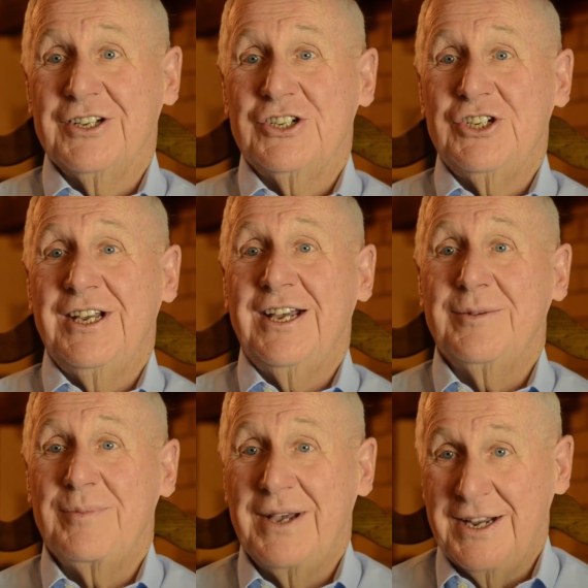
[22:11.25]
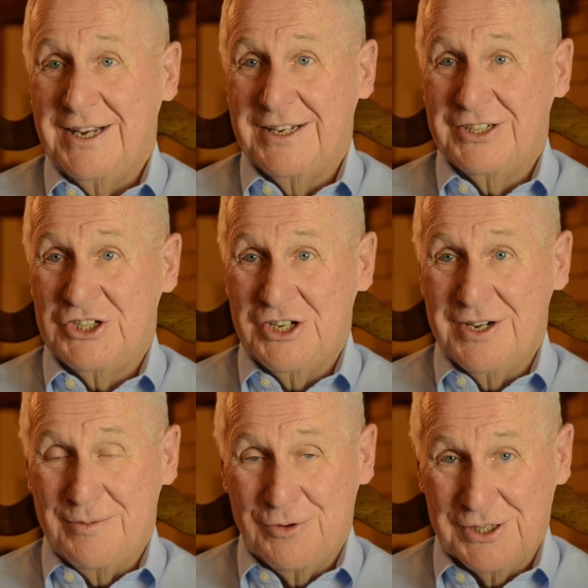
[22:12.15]
she had Patty and
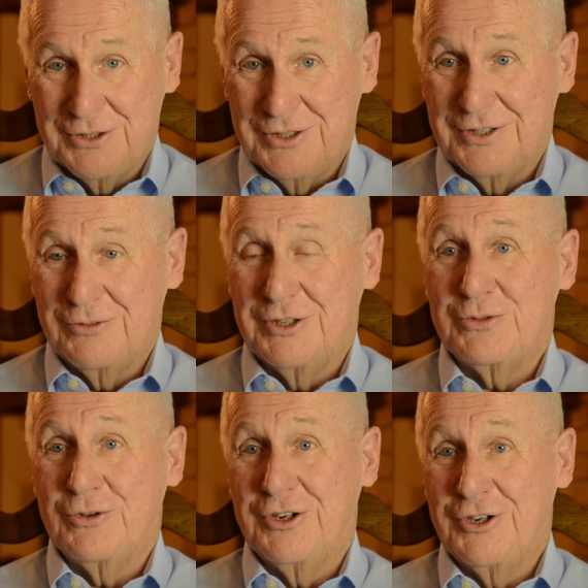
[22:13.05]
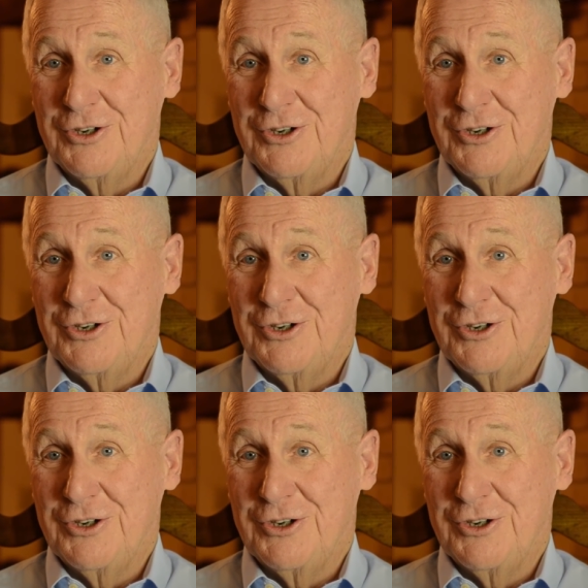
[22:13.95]
Jim, which were